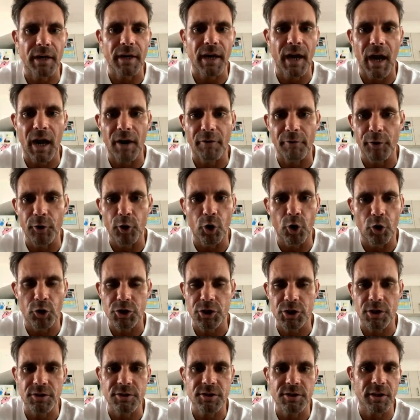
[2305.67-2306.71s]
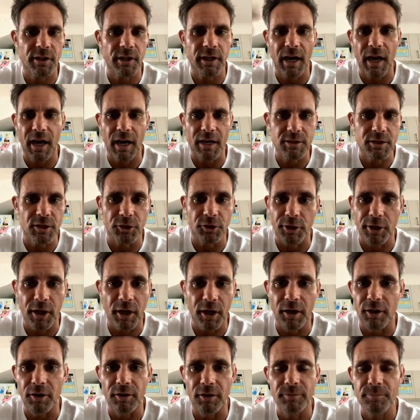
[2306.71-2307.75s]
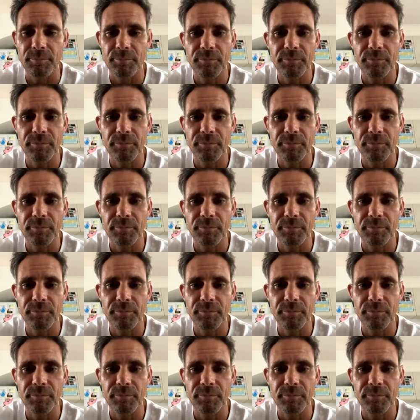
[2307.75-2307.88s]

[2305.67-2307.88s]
car on auction, so the car's going to go.